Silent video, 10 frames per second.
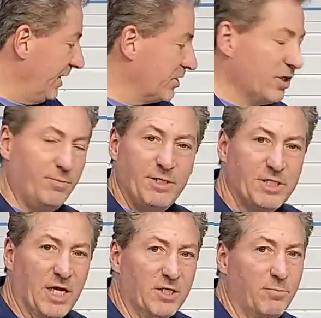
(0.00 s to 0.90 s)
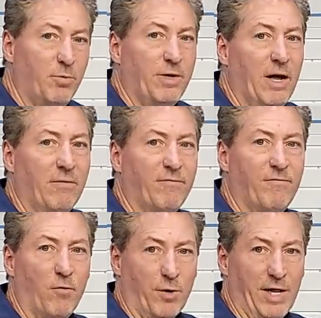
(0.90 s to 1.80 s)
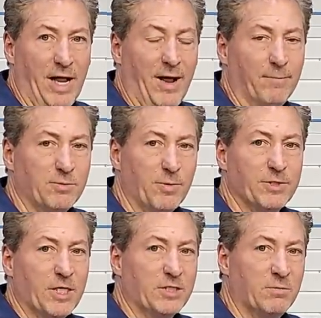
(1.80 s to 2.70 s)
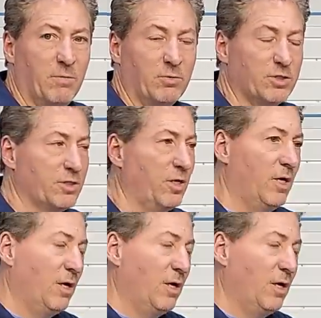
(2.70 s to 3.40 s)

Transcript: it's going to be set to put out 40 amps because that's the most